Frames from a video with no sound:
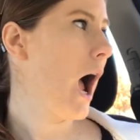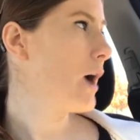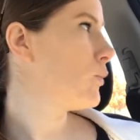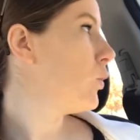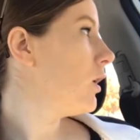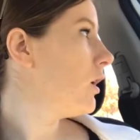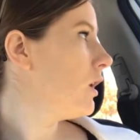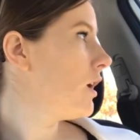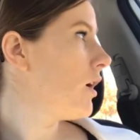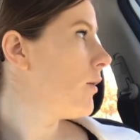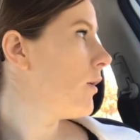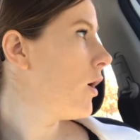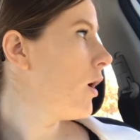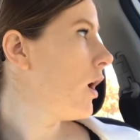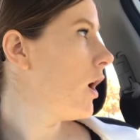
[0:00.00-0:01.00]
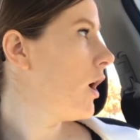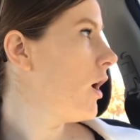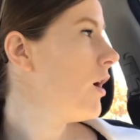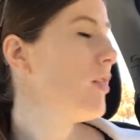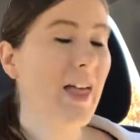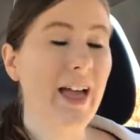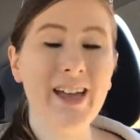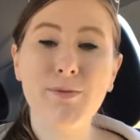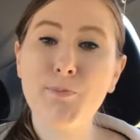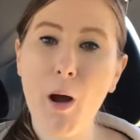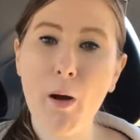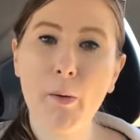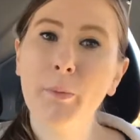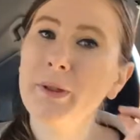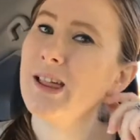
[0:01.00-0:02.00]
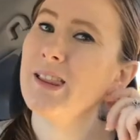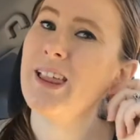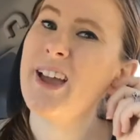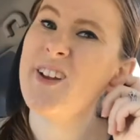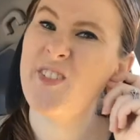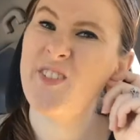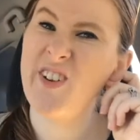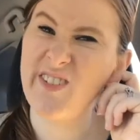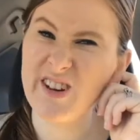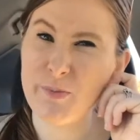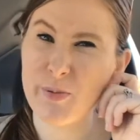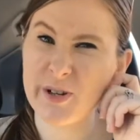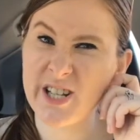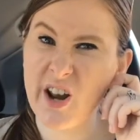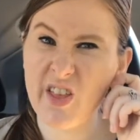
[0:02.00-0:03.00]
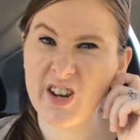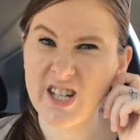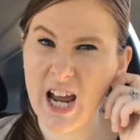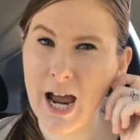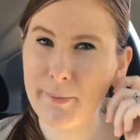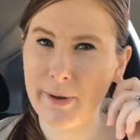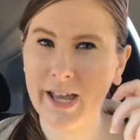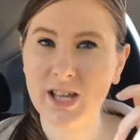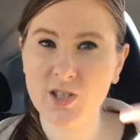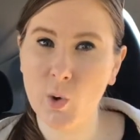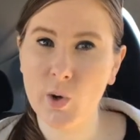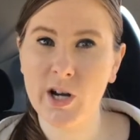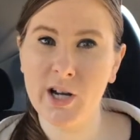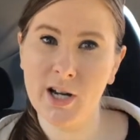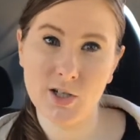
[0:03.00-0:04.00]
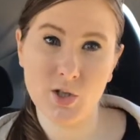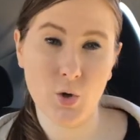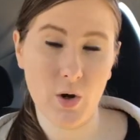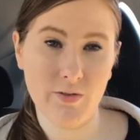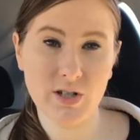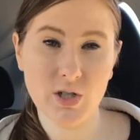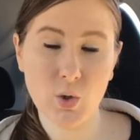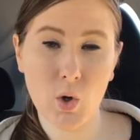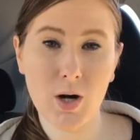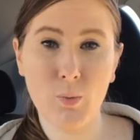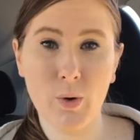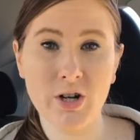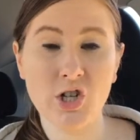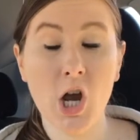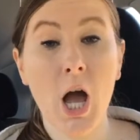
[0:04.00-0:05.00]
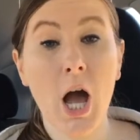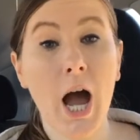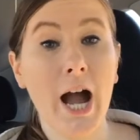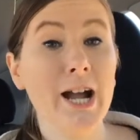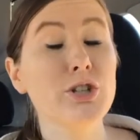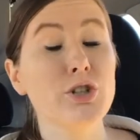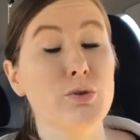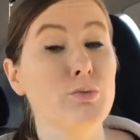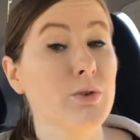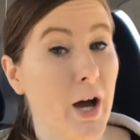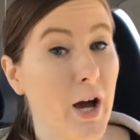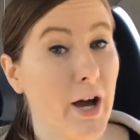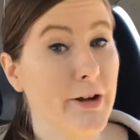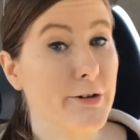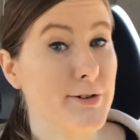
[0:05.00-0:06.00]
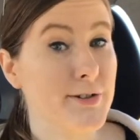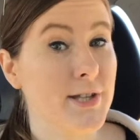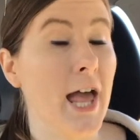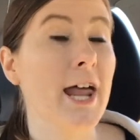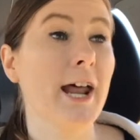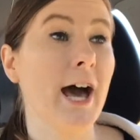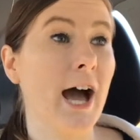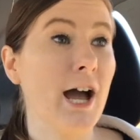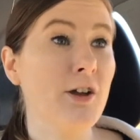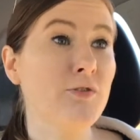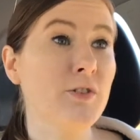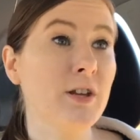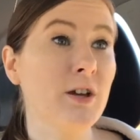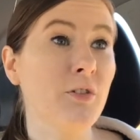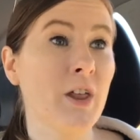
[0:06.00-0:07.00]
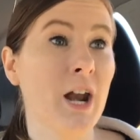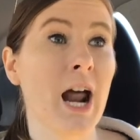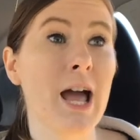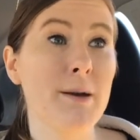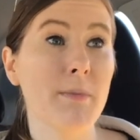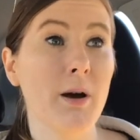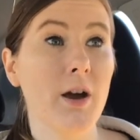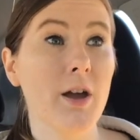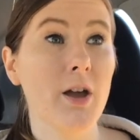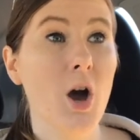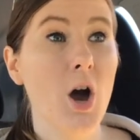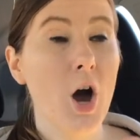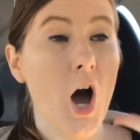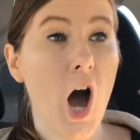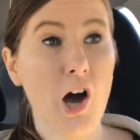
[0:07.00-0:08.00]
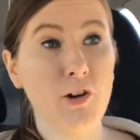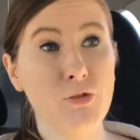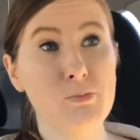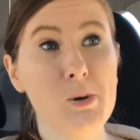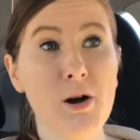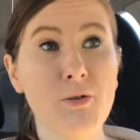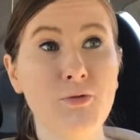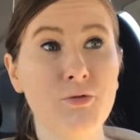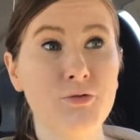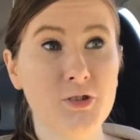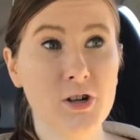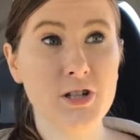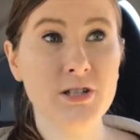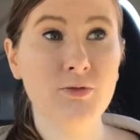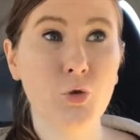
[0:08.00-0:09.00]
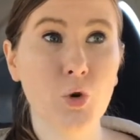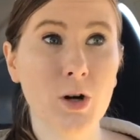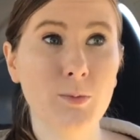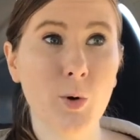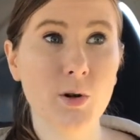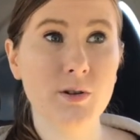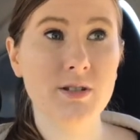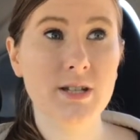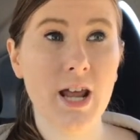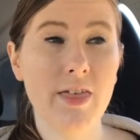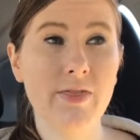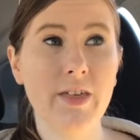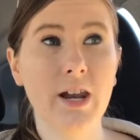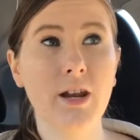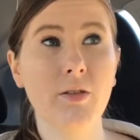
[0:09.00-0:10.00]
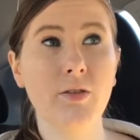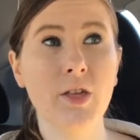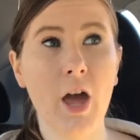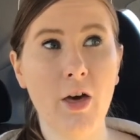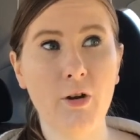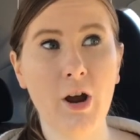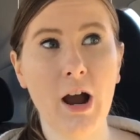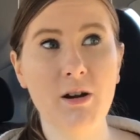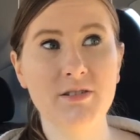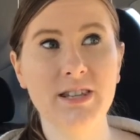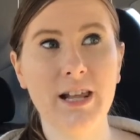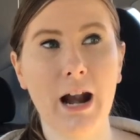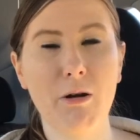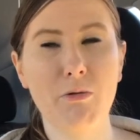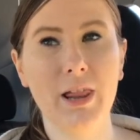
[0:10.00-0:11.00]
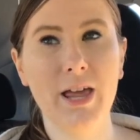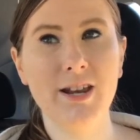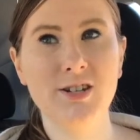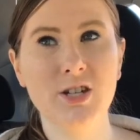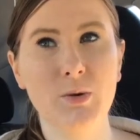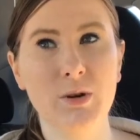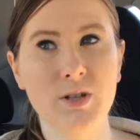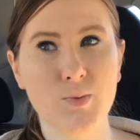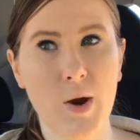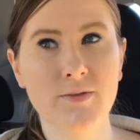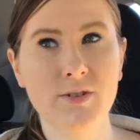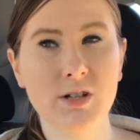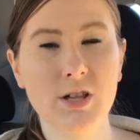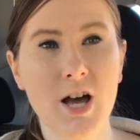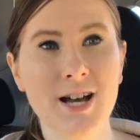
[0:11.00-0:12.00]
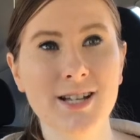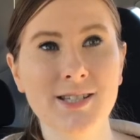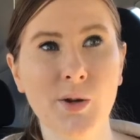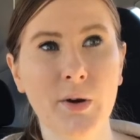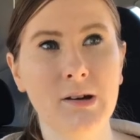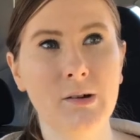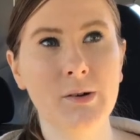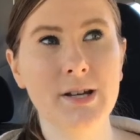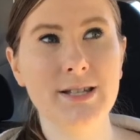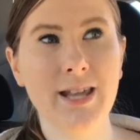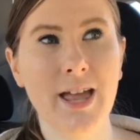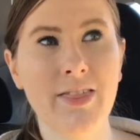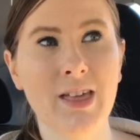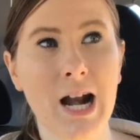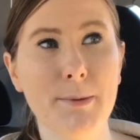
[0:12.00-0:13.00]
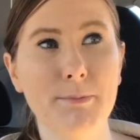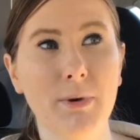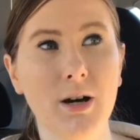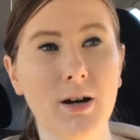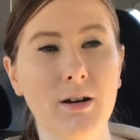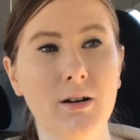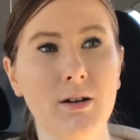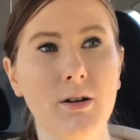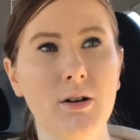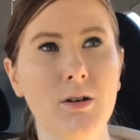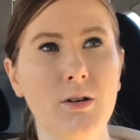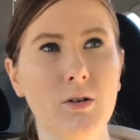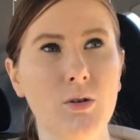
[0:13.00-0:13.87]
I will, like, probably, like, 50% of the time I get sorted into Gryffindor, which I do not understand. I feel that I am a Hufflepuff first and foremost, and then the other house that I relate to is Ravenclaw, so I always say that I'm a